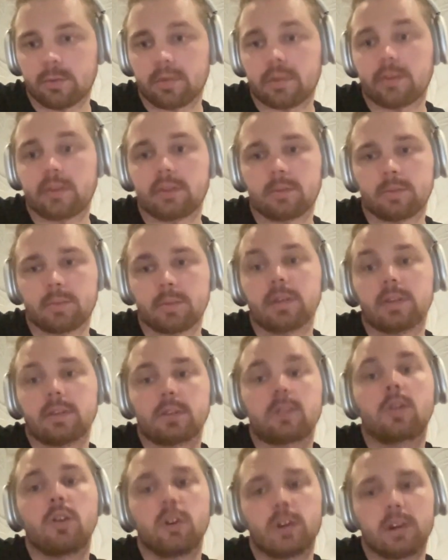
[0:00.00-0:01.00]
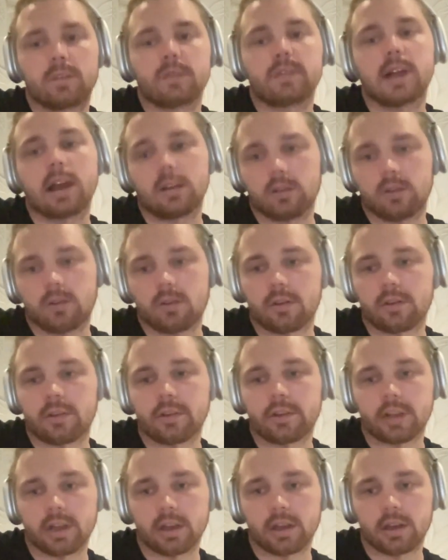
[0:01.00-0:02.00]
participants could have downloaded
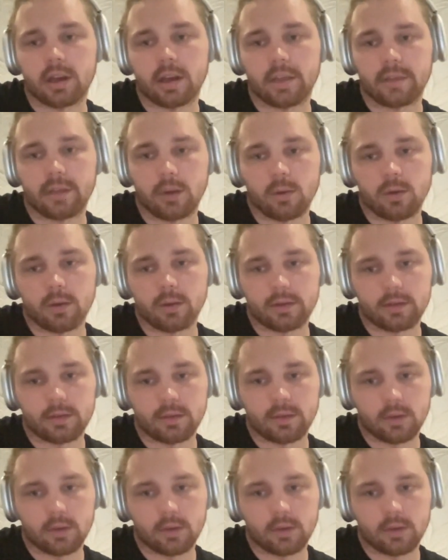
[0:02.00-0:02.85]
the data had they wanted